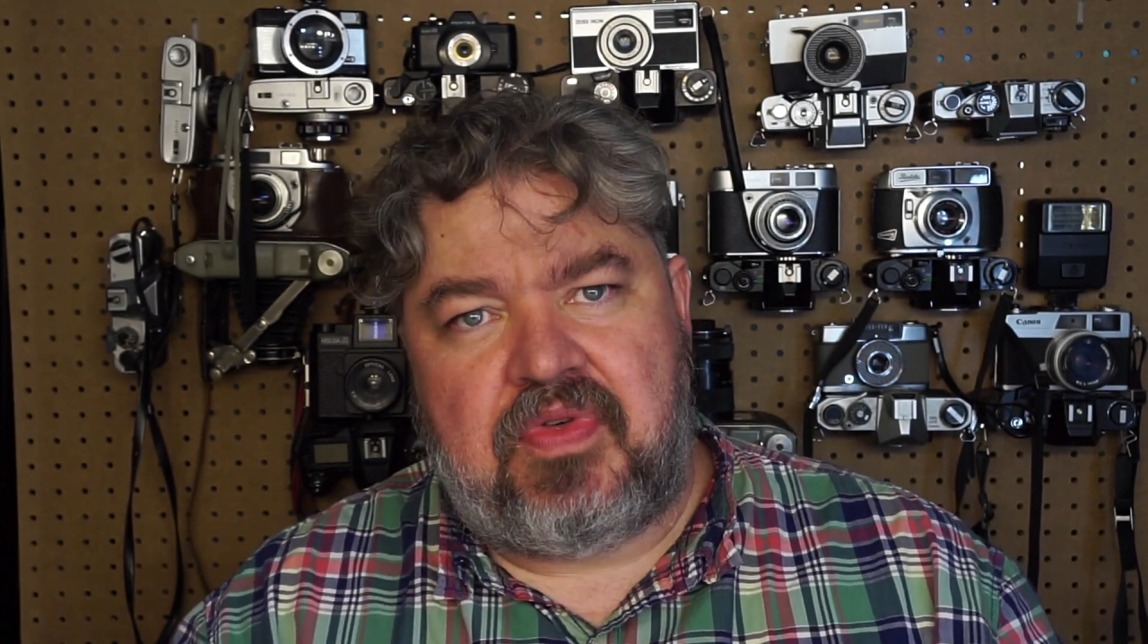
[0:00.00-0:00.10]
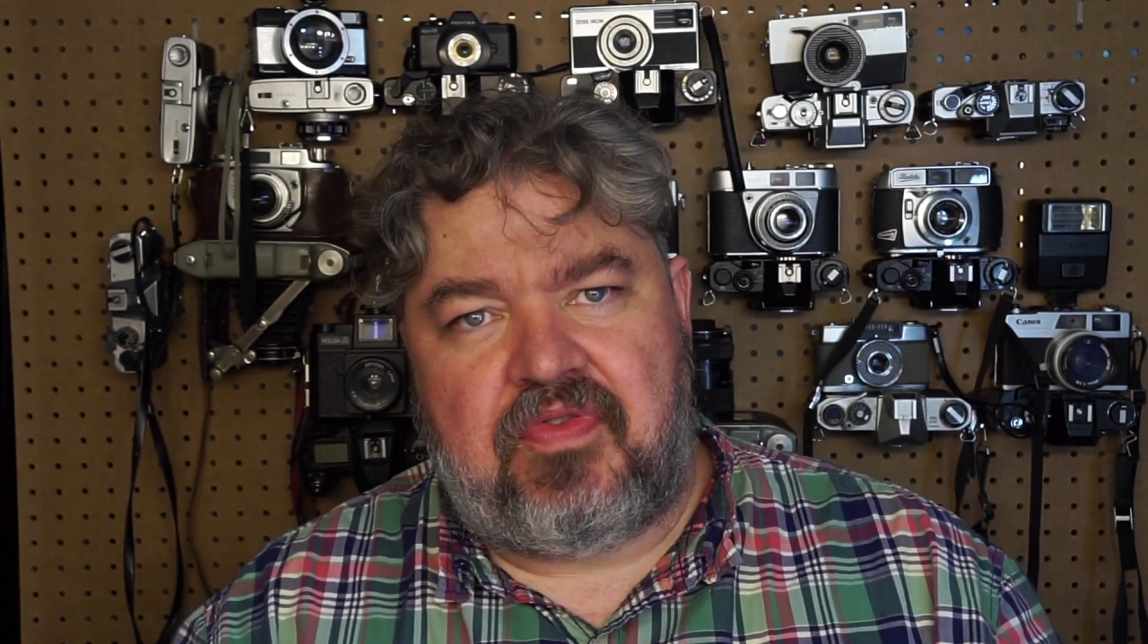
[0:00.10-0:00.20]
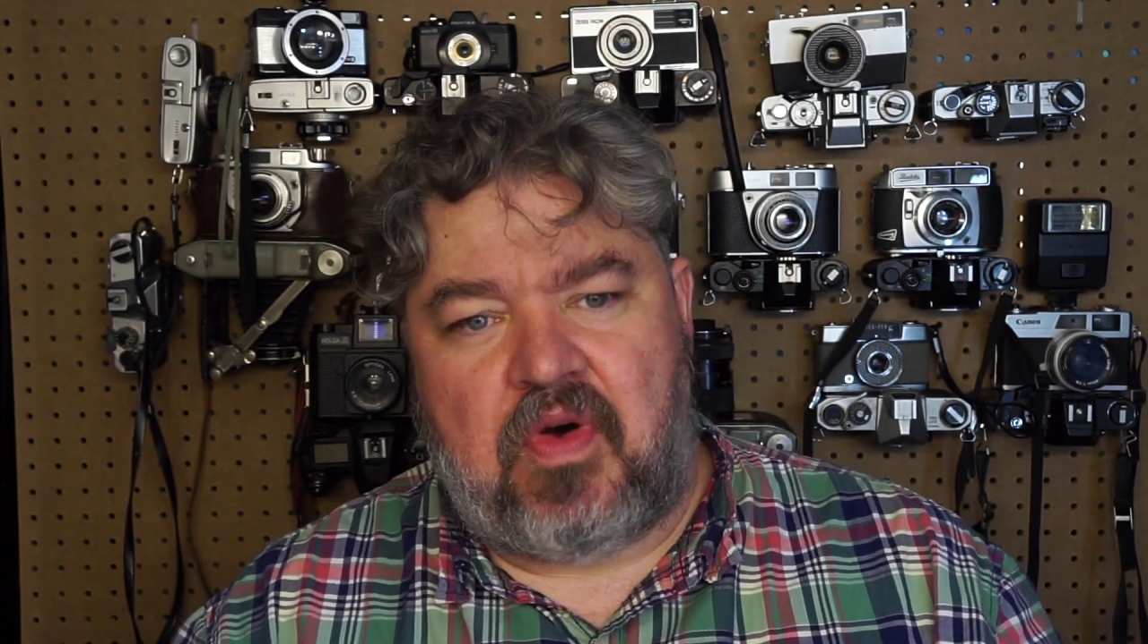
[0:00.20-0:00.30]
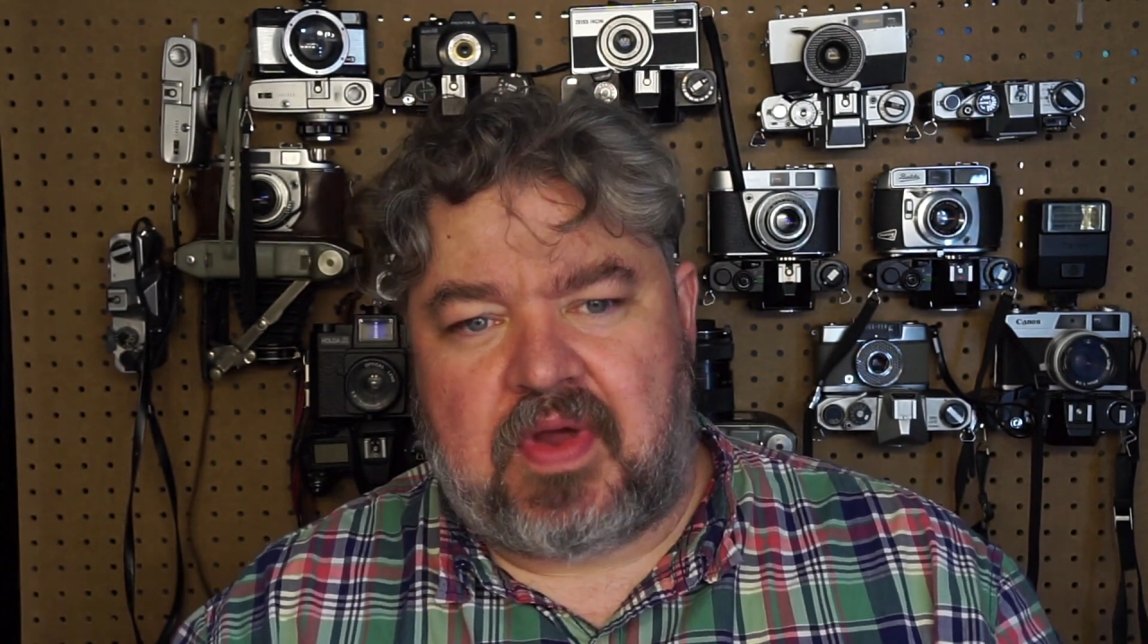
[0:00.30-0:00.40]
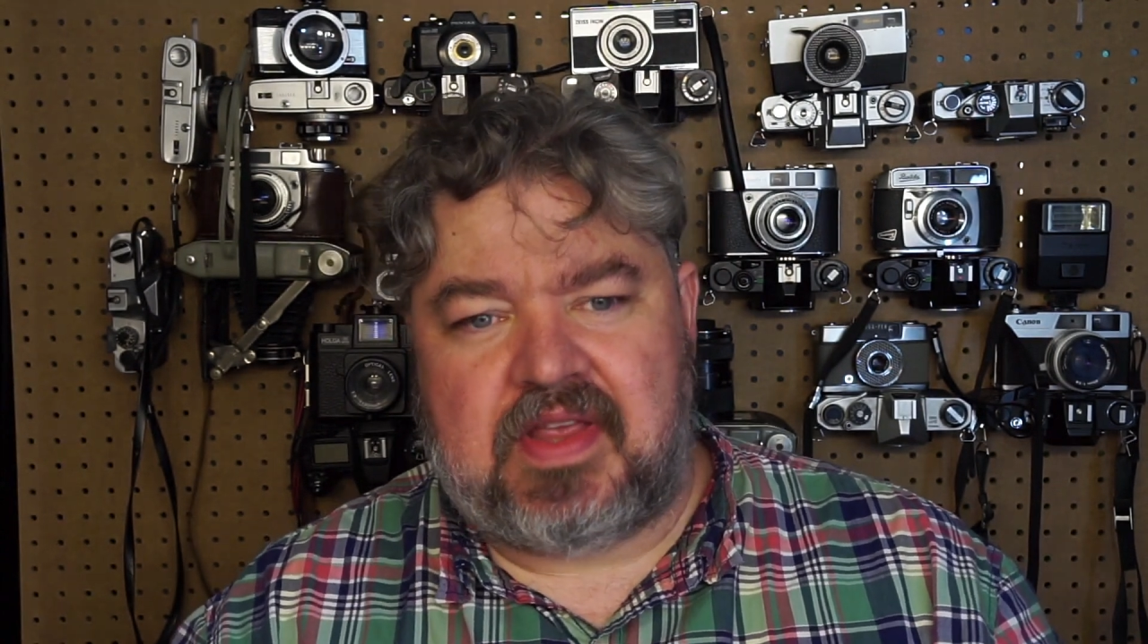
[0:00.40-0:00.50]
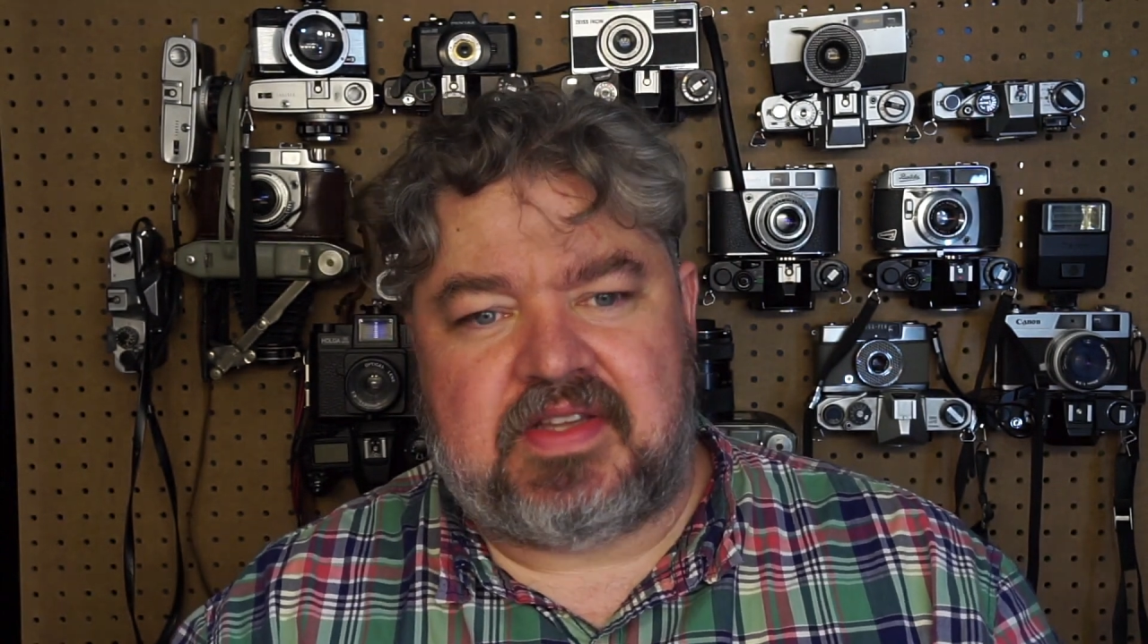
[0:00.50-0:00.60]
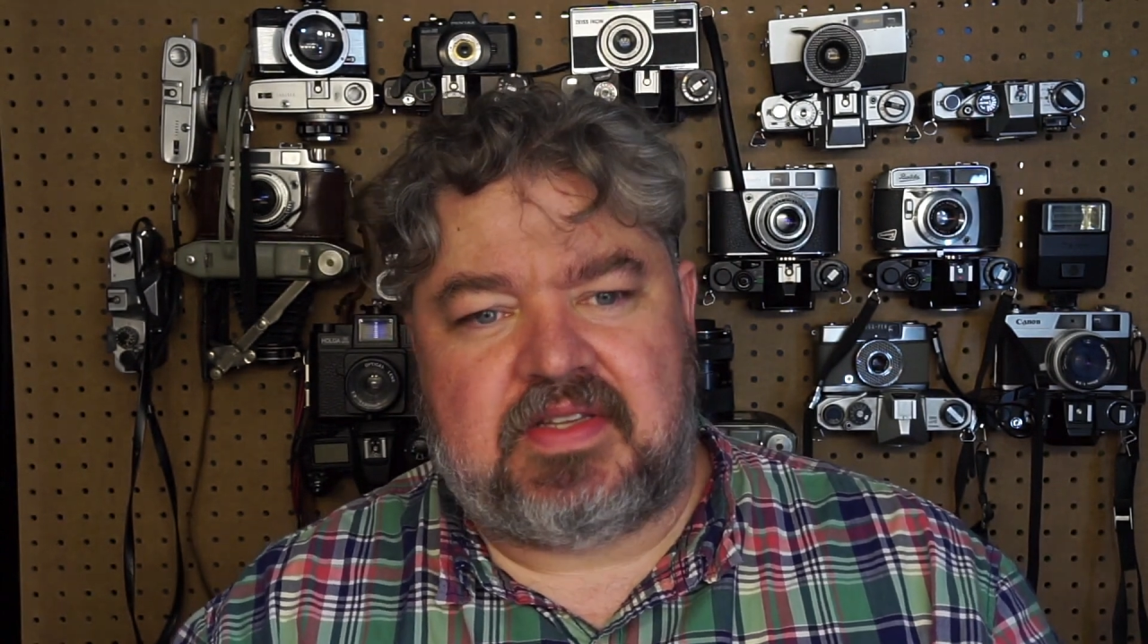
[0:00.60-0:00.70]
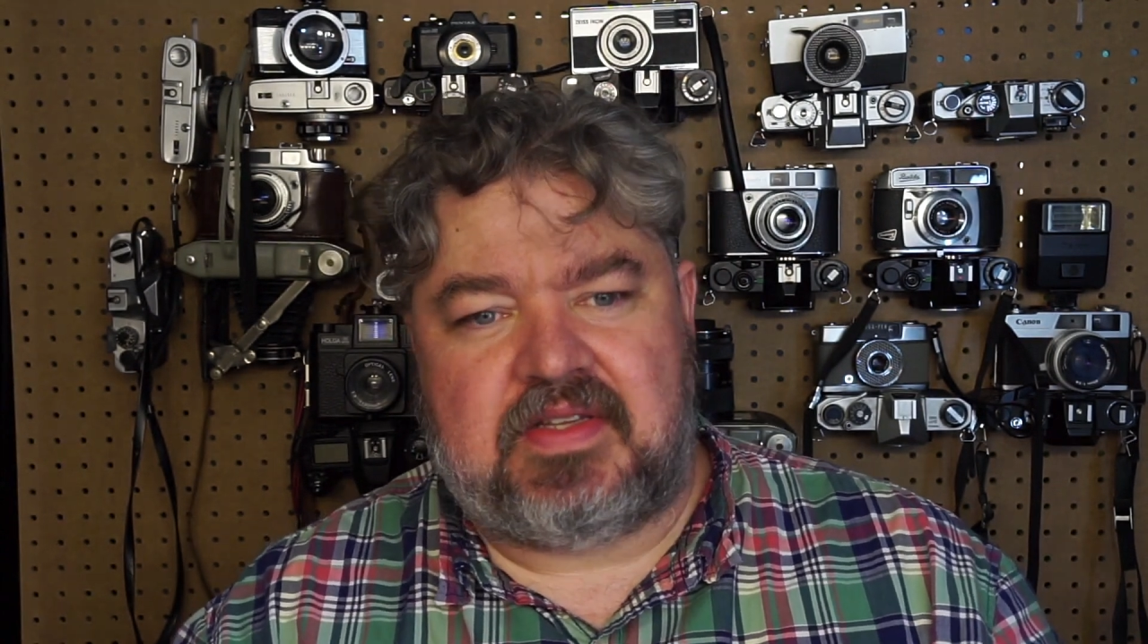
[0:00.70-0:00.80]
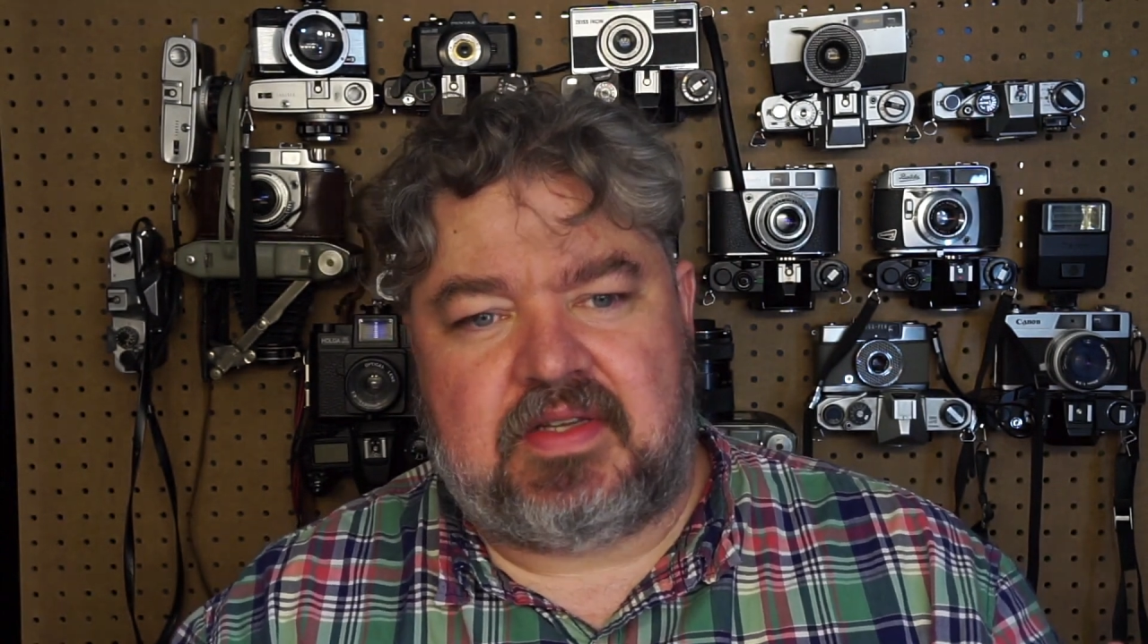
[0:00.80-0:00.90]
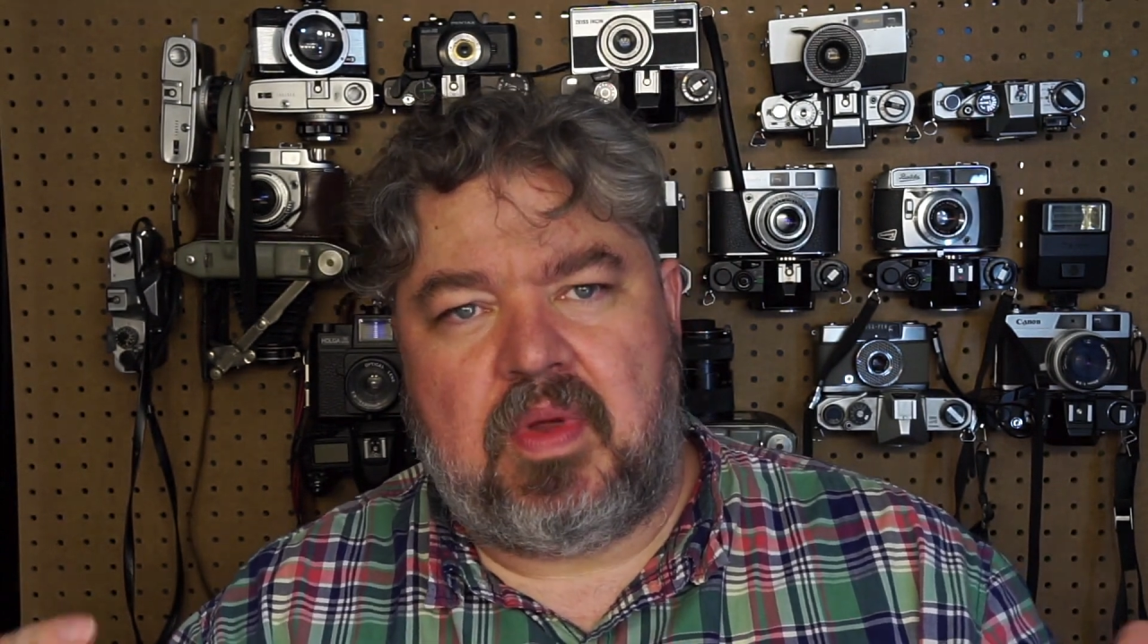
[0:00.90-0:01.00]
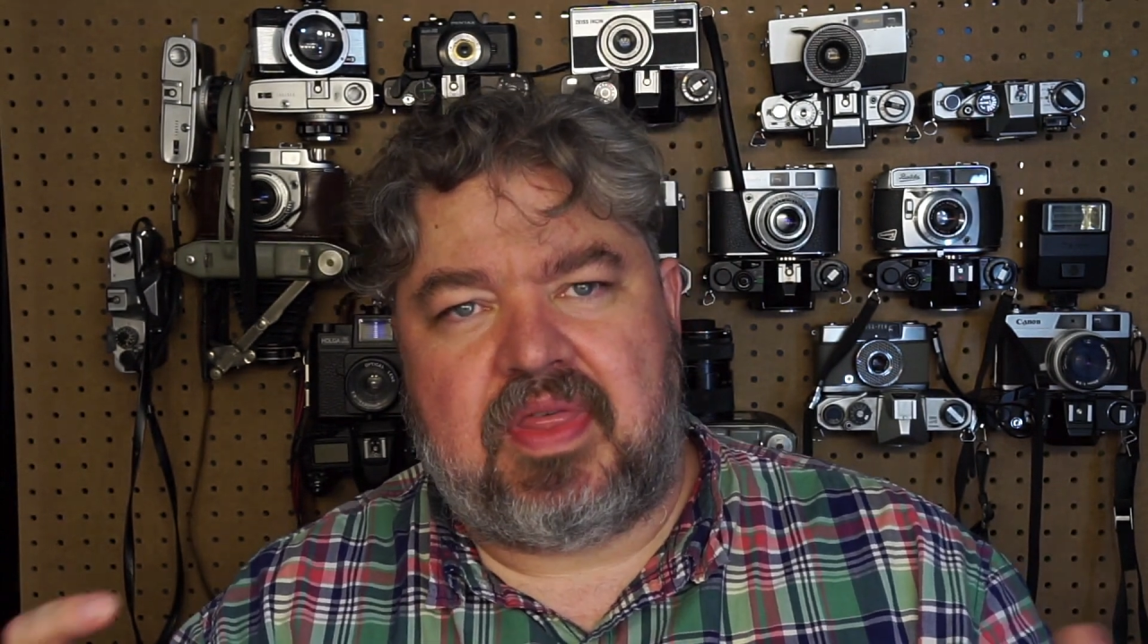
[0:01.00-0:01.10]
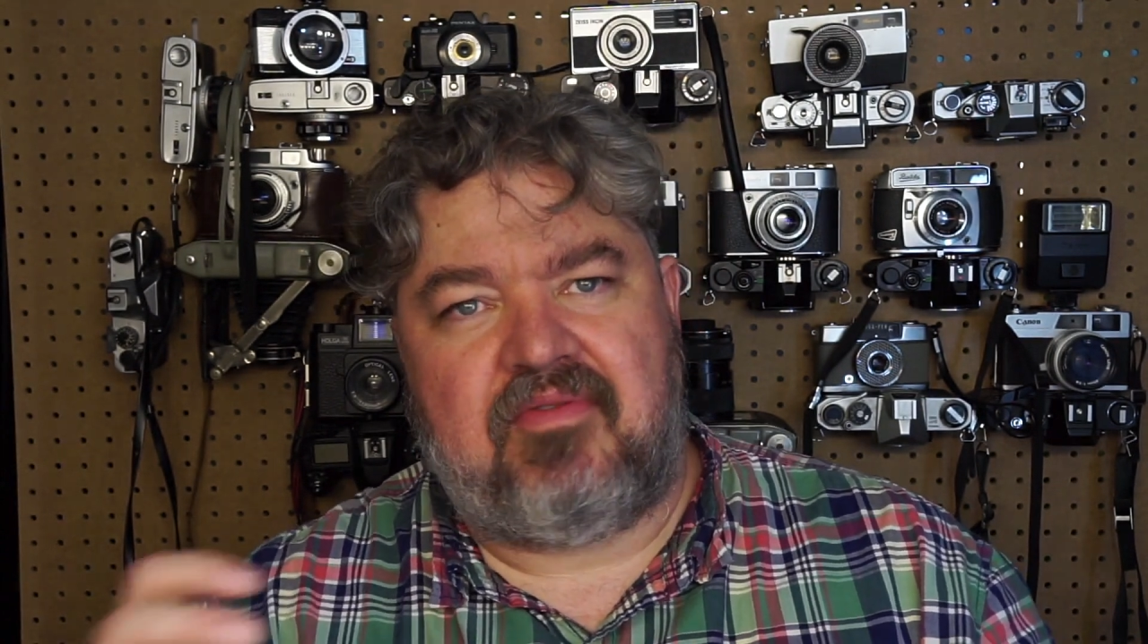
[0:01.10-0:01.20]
focus with